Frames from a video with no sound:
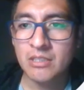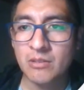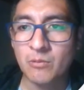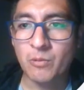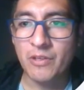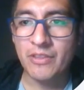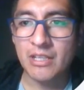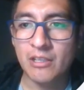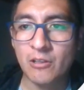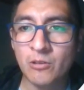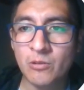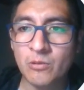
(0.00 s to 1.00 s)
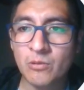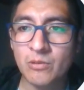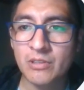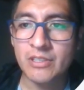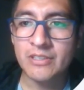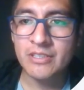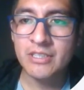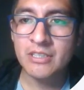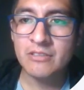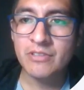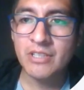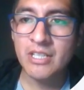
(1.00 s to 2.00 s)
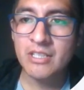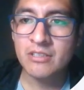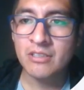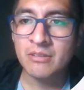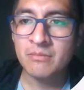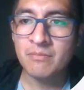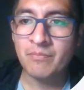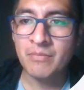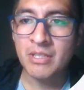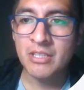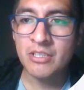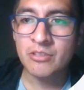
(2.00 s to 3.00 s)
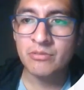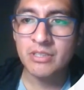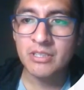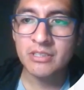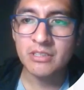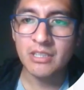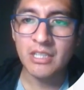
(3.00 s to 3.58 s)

With a low learning rate on many trees,